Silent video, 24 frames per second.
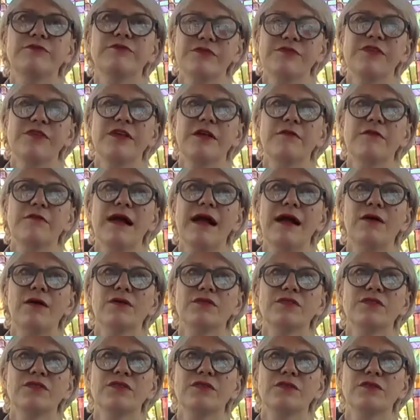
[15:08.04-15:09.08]
figure
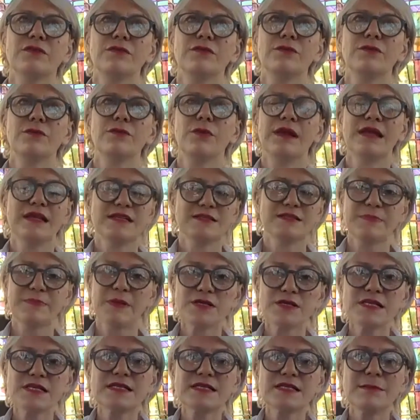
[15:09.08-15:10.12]
out what it is.
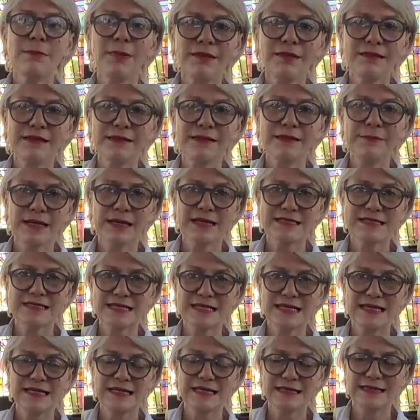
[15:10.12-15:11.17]
Because it's a monthly
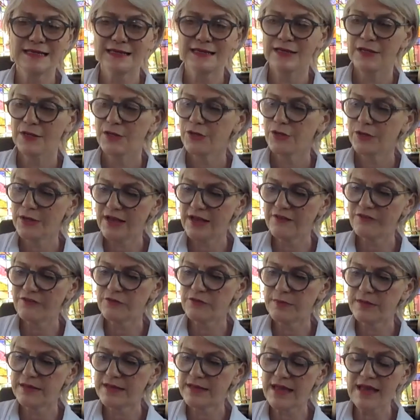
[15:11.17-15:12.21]
magazine, you have to
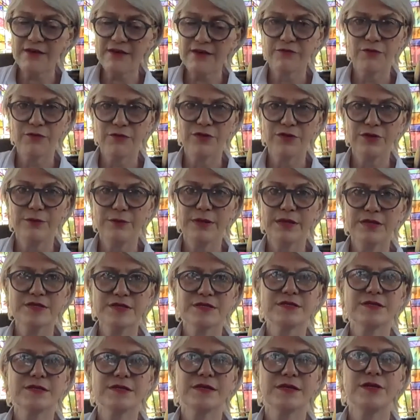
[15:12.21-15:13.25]
be careful.
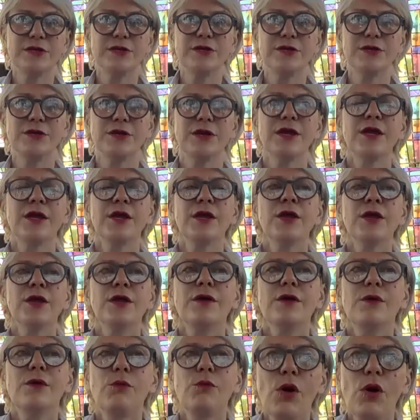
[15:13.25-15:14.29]
Because
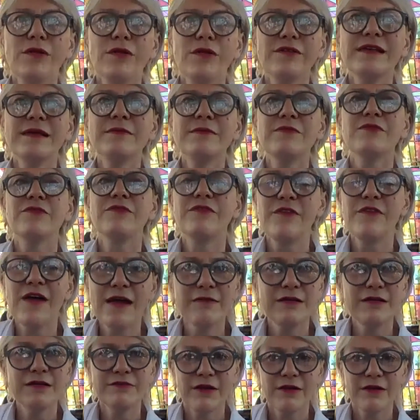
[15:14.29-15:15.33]
what seems
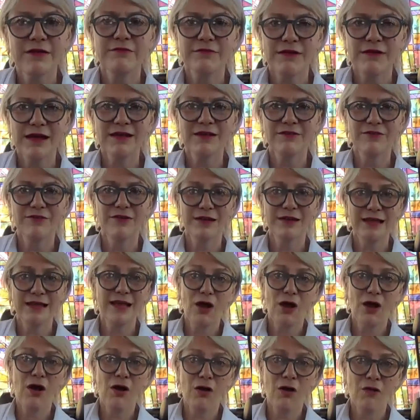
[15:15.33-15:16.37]
very, very relevant
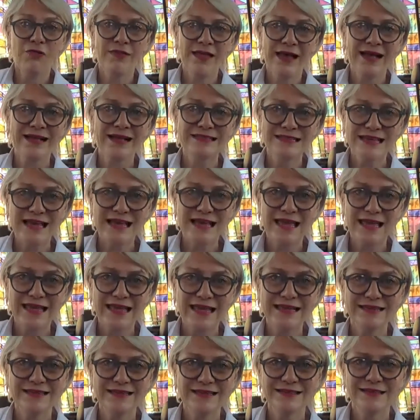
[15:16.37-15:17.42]
on that day,